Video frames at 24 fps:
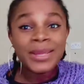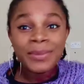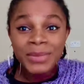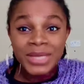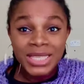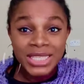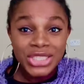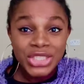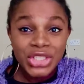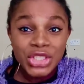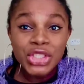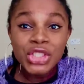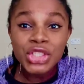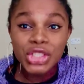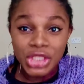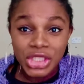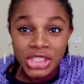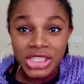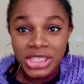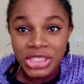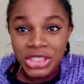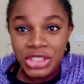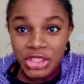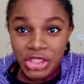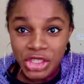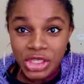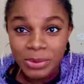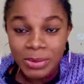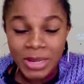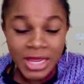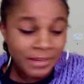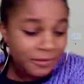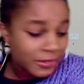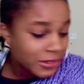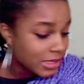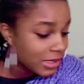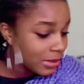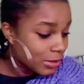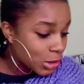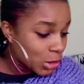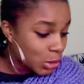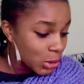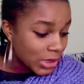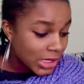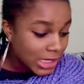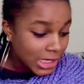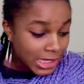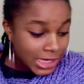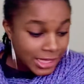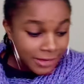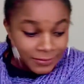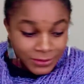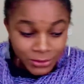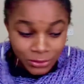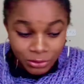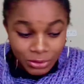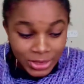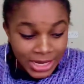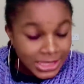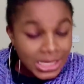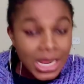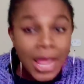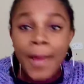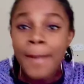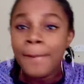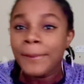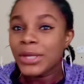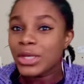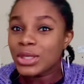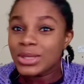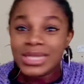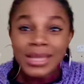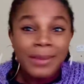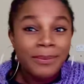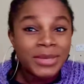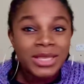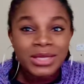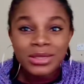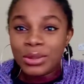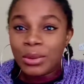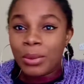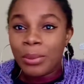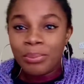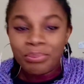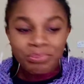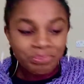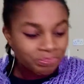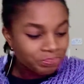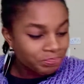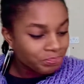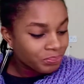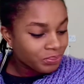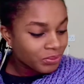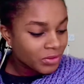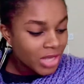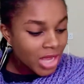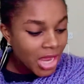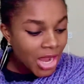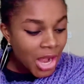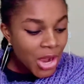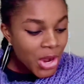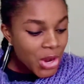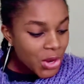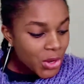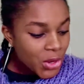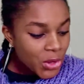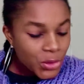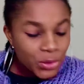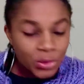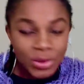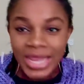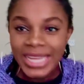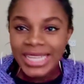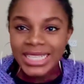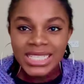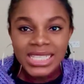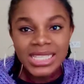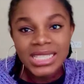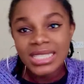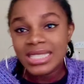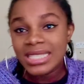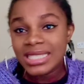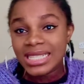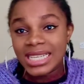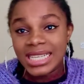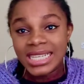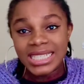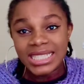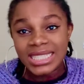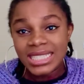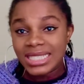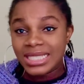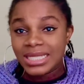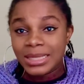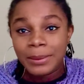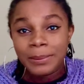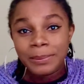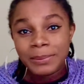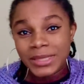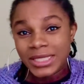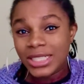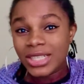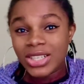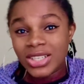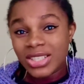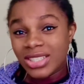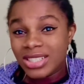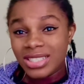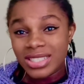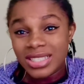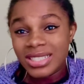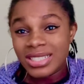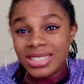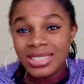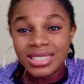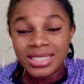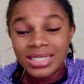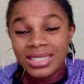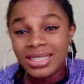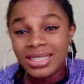is Chijane Chima. If you see me looking left or right because I made some writings like because